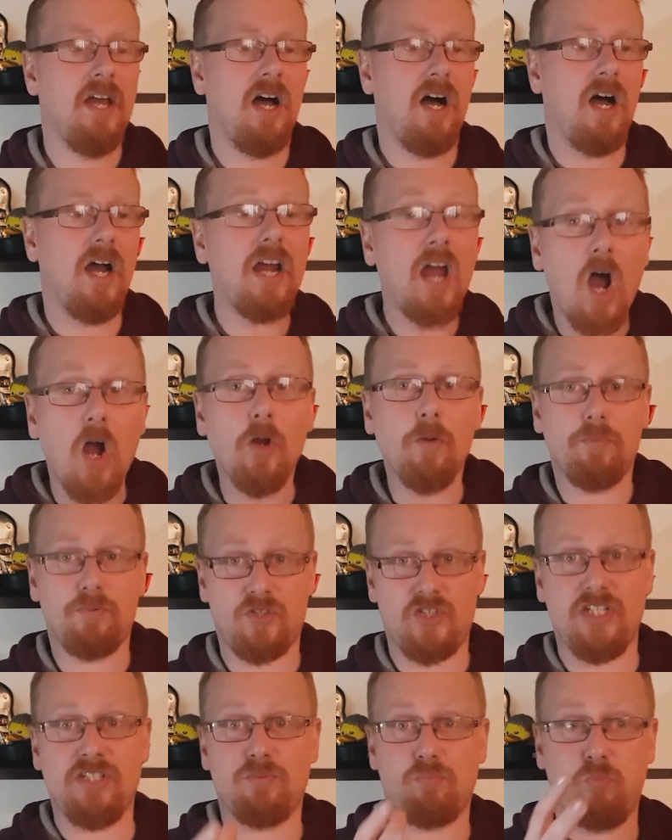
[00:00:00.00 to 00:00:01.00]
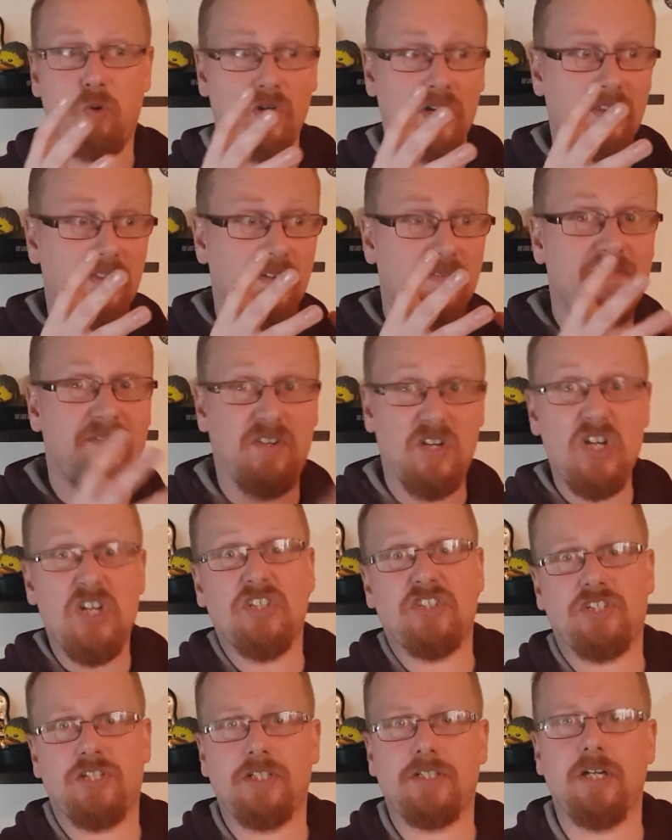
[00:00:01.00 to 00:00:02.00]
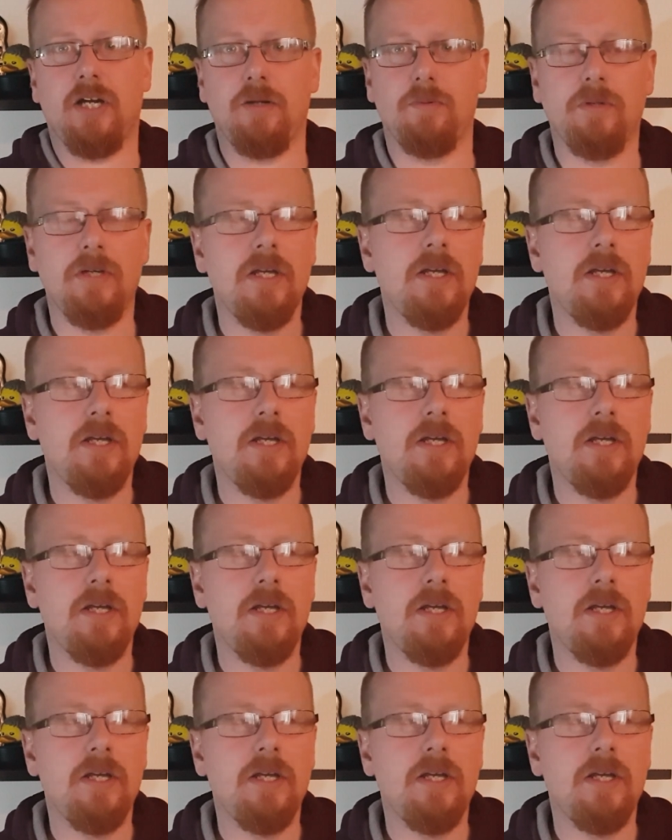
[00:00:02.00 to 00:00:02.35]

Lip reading: I hope she's one of the first to go.